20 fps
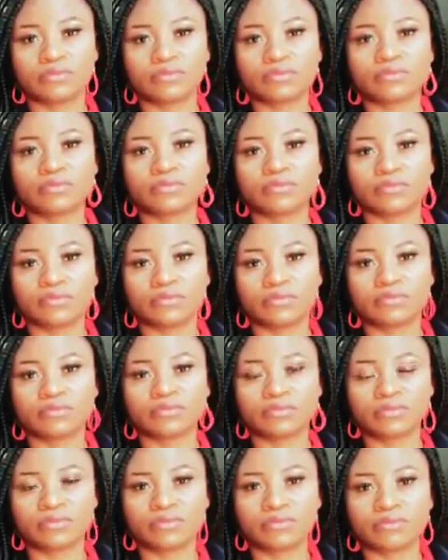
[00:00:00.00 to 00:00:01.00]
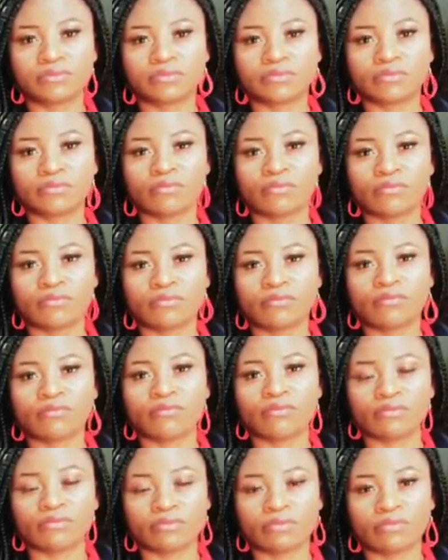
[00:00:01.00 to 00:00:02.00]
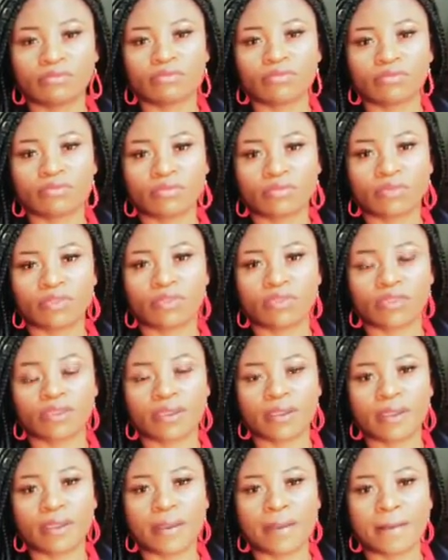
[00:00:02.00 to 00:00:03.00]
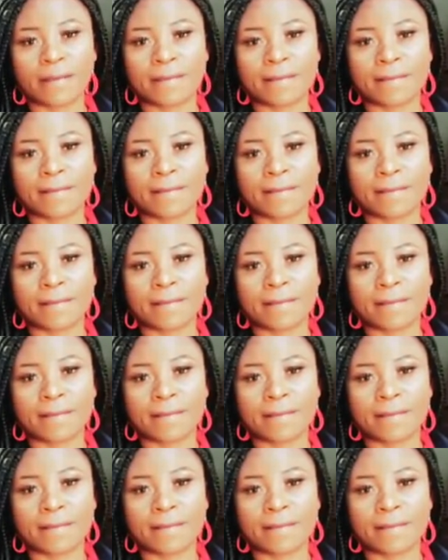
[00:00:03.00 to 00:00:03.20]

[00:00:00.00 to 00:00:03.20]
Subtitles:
(not speaking)